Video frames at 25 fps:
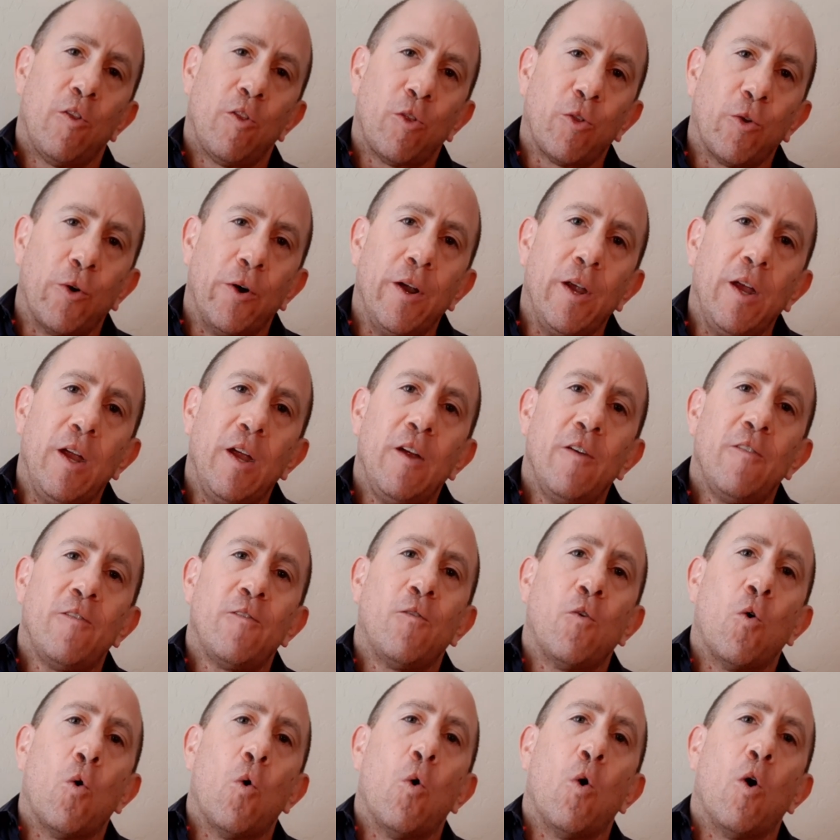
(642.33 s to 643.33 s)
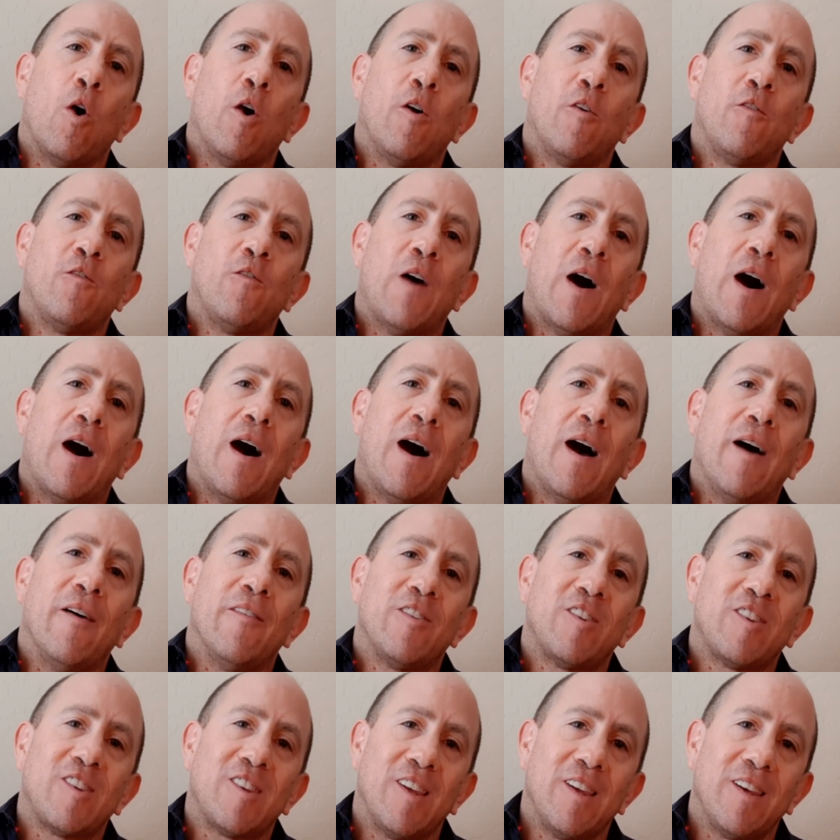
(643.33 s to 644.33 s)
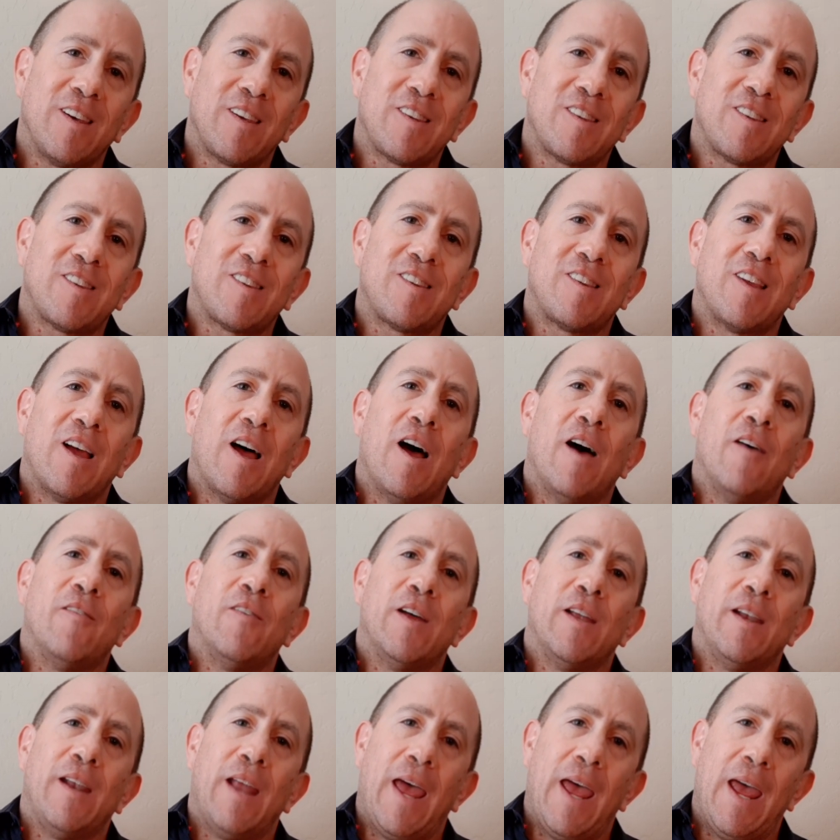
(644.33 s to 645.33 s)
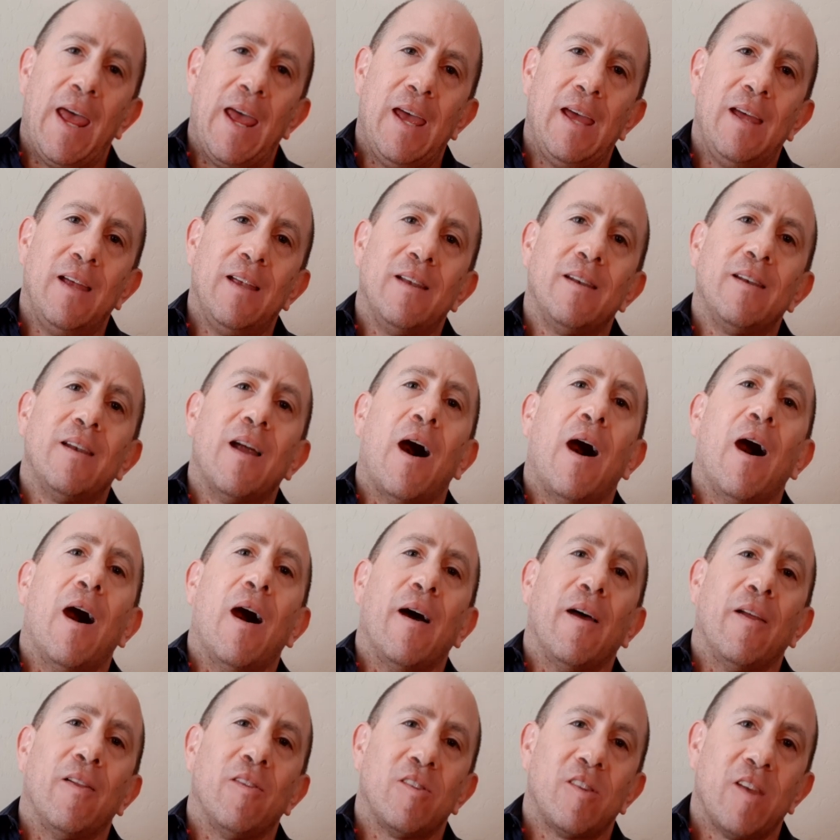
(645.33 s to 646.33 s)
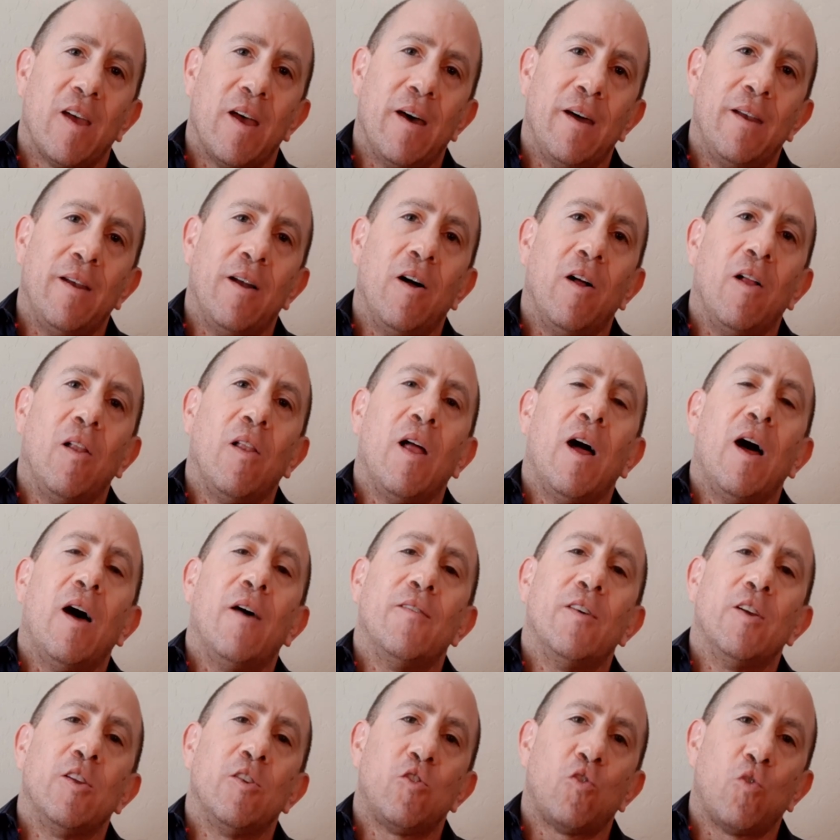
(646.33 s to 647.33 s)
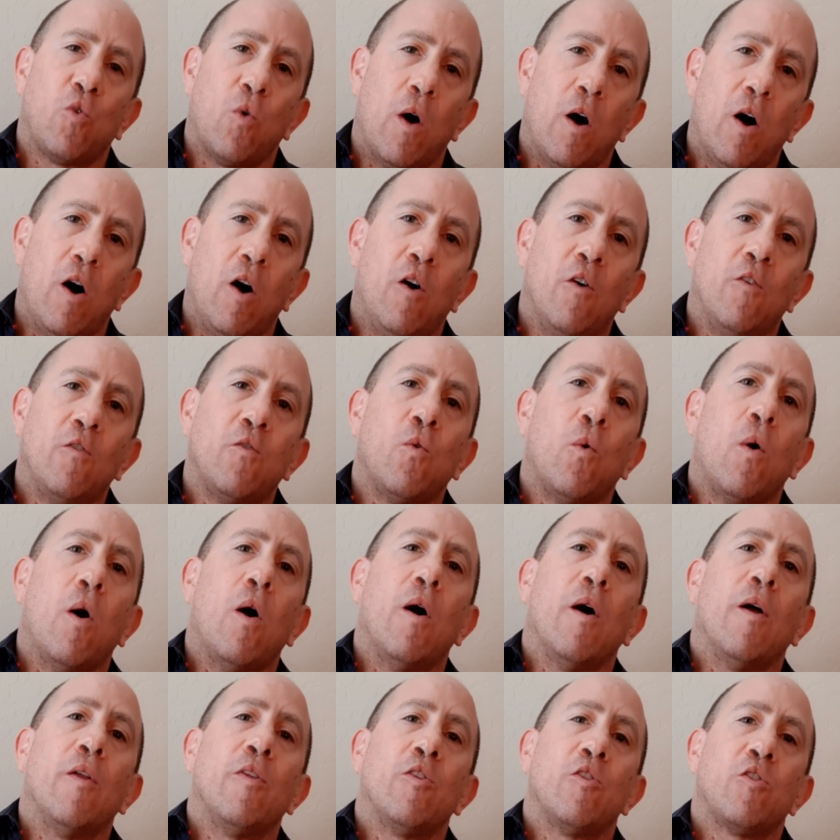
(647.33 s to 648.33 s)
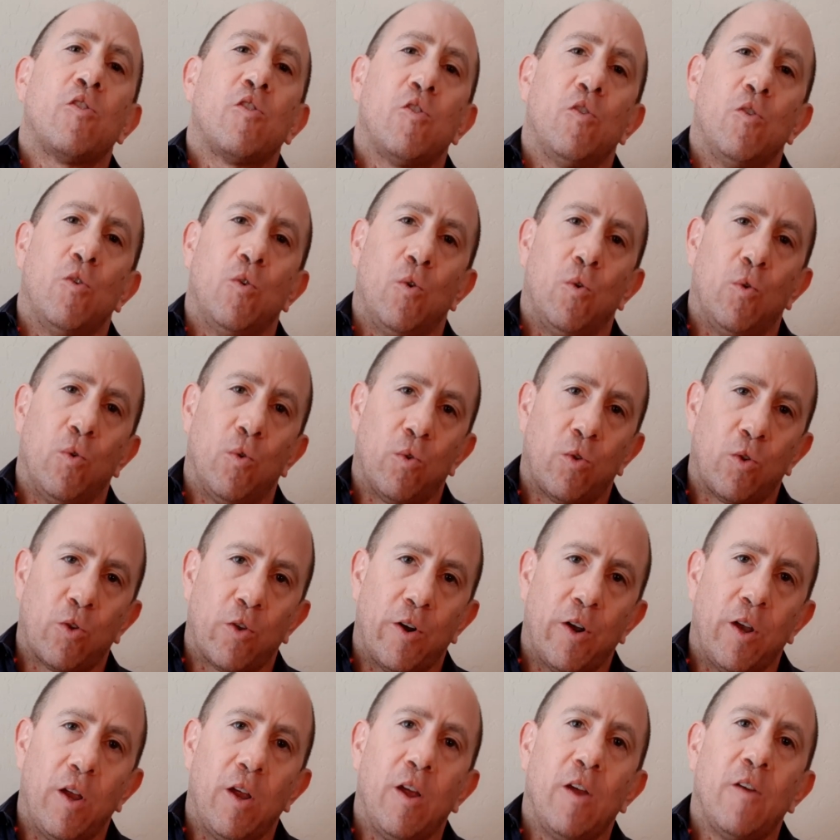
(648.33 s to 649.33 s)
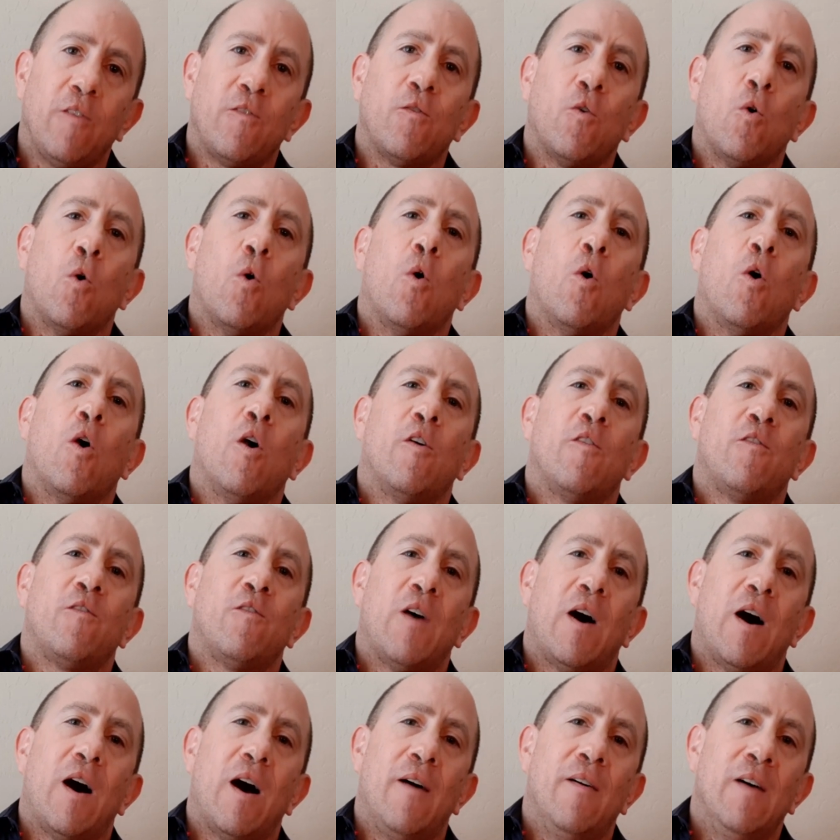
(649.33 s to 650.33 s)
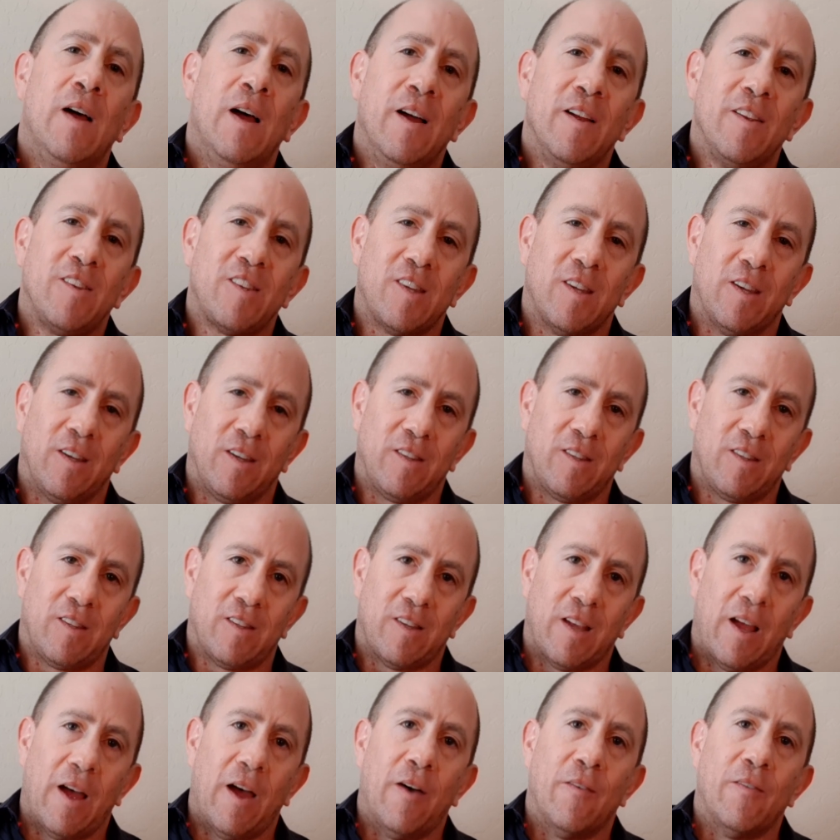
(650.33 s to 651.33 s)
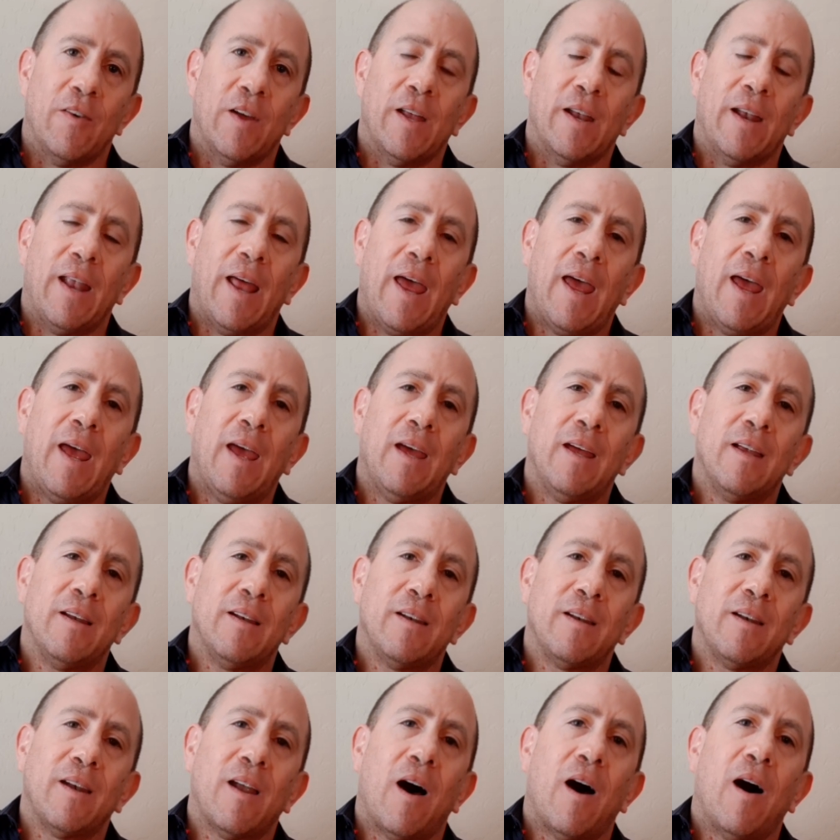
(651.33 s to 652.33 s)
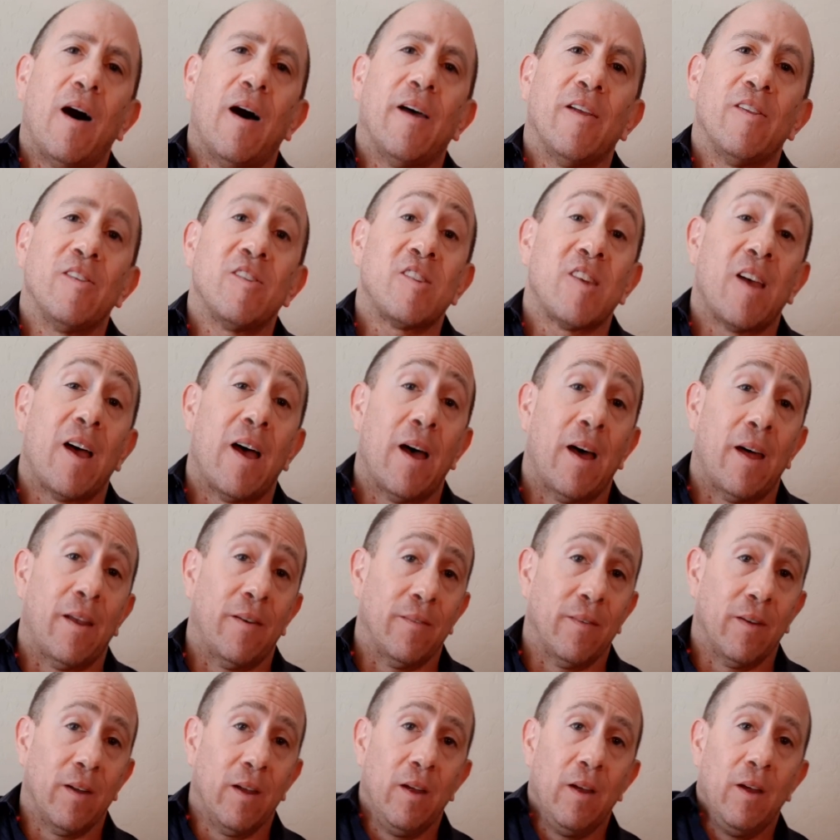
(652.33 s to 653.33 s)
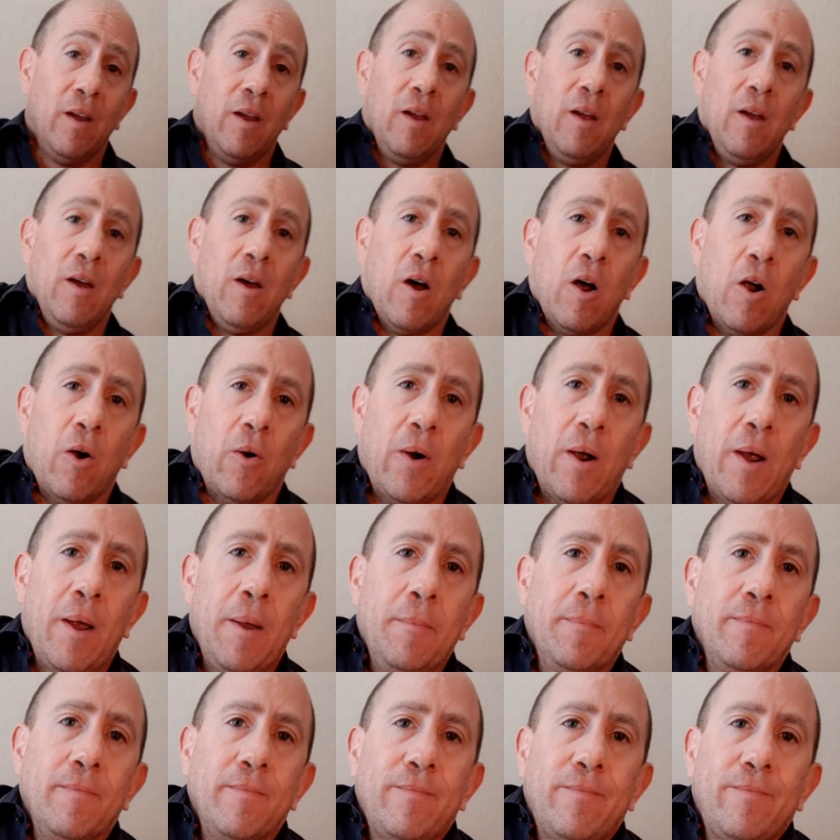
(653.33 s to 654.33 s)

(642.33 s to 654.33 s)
3, 4, 5, 6, 7, 8, 9, 10, 11, 12. 1, 2, 3, 4, 5, 6, 7, 8, 9, 10. All right?